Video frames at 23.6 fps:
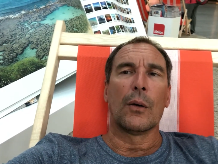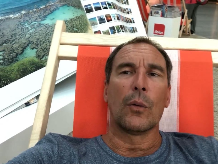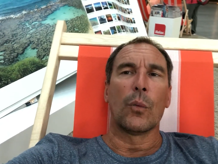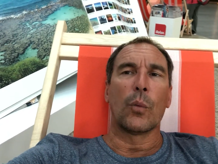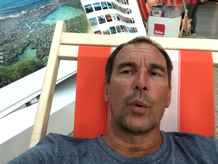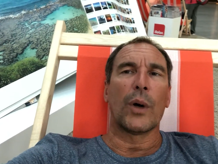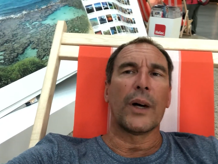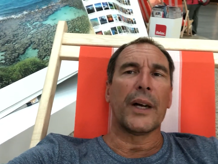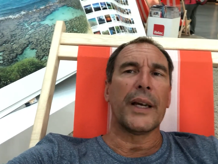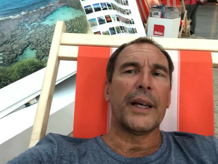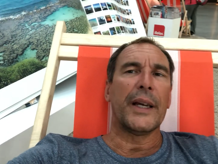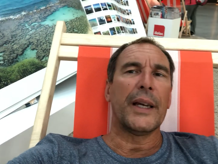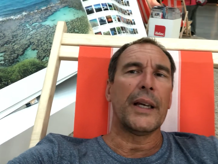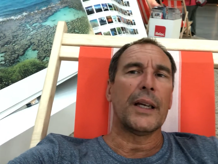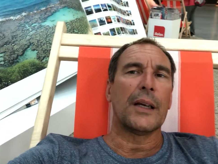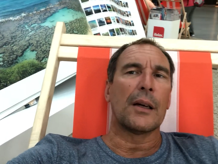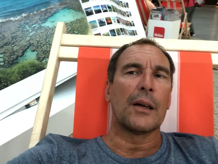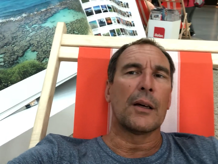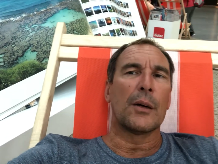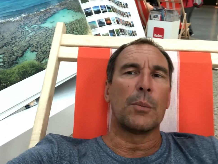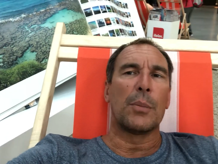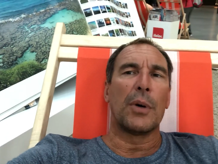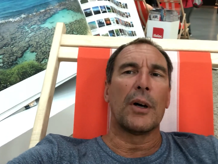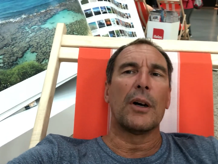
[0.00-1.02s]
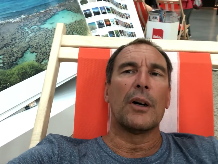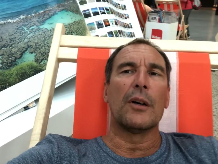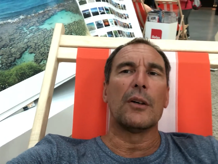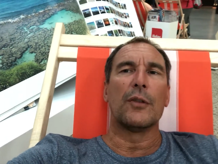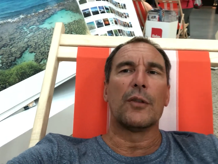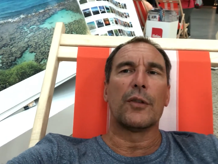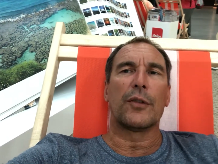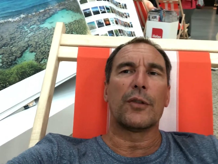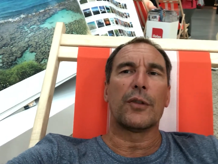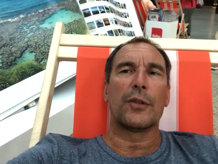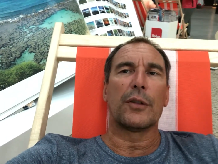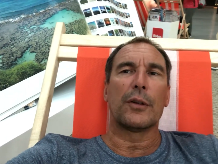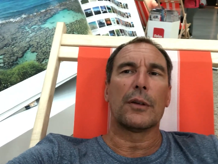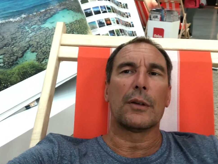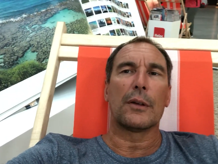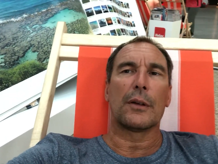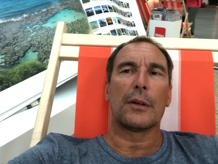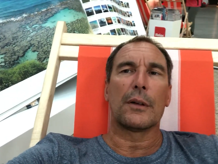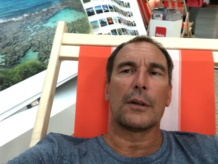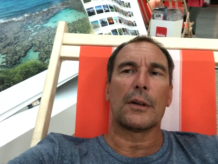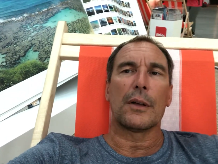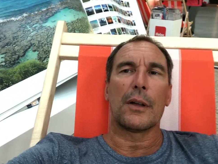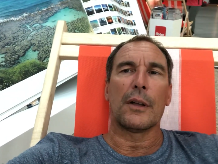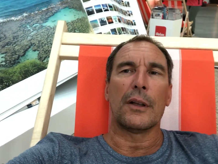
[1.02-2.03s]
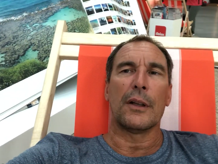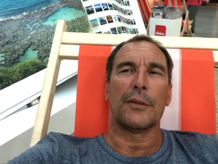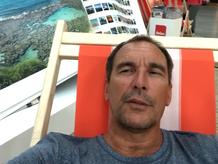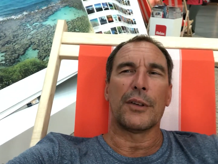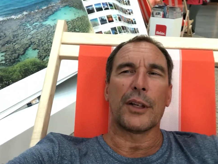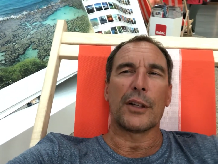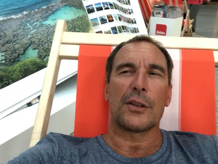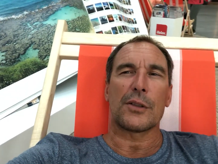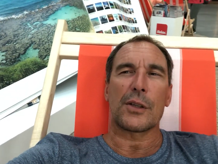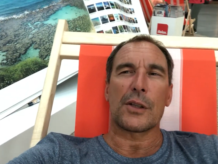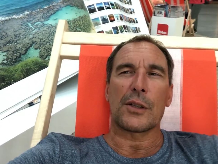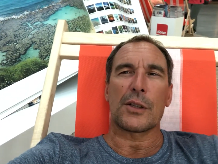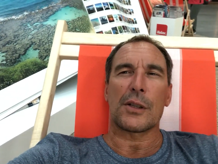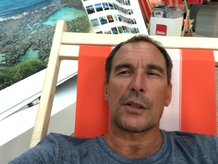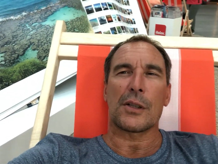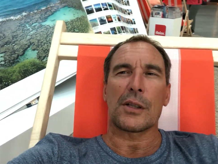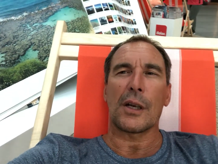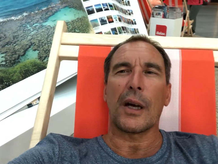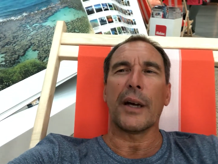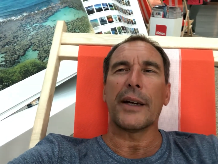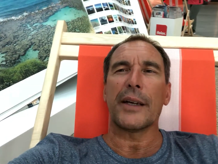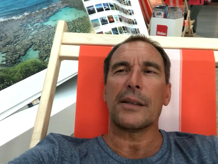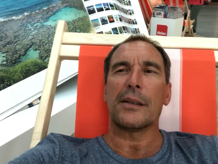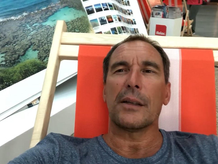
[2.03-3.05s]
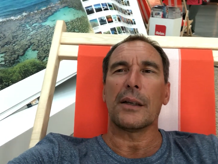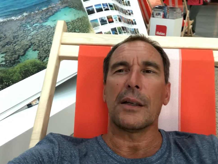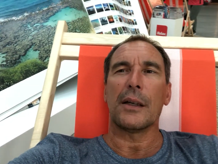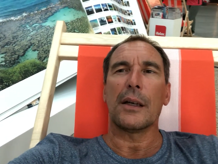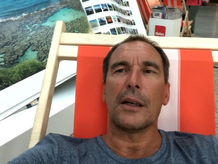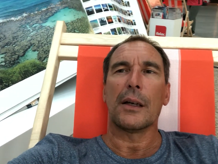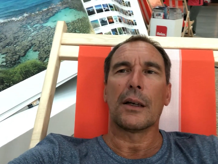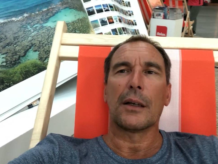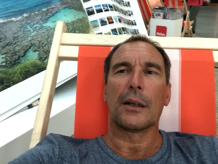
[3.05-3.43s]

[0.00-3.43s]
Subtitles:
way above living as a society.